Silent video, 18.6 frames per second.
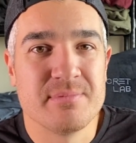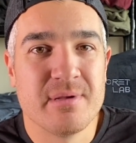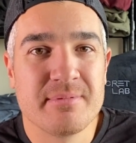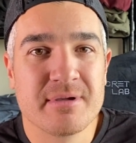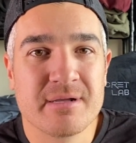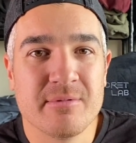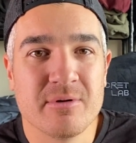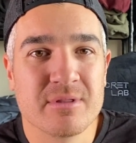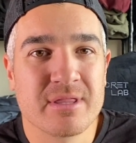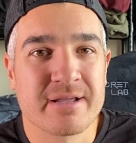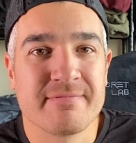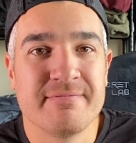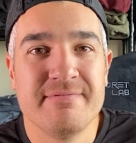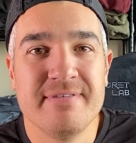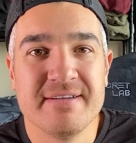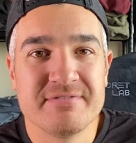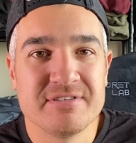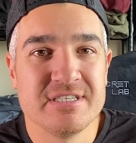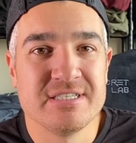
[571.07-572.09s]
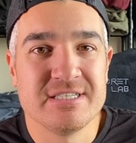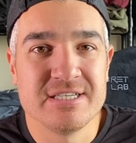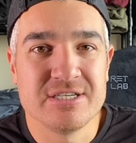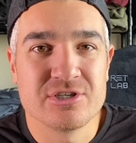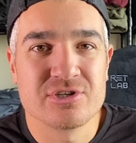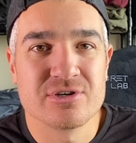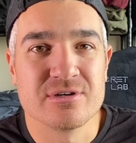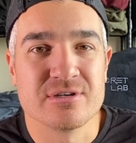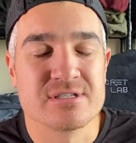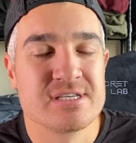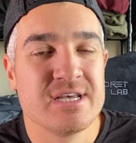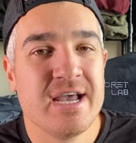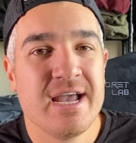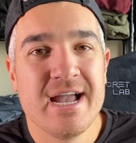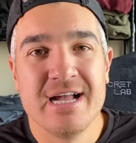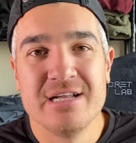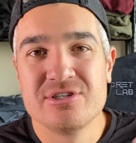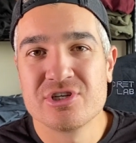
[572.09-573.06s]
Maybe come out with like 50 t-shirts
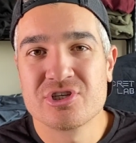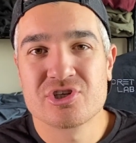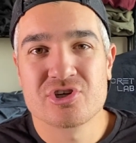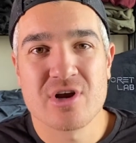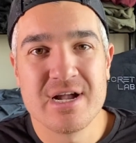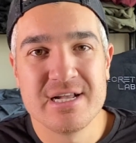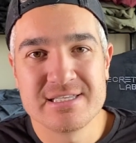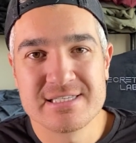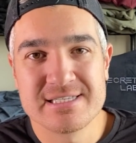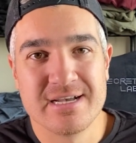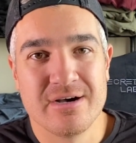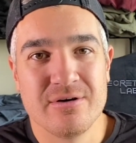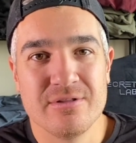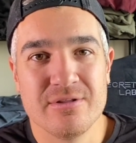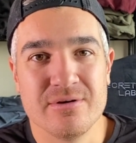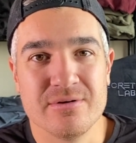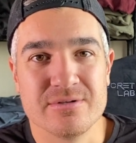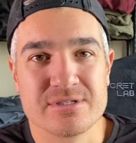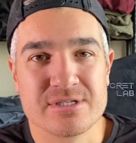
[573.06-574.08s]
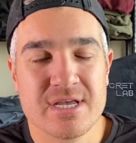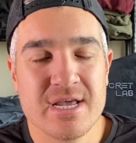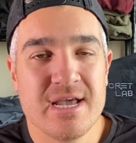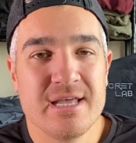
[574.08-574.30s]
and just try and sell those.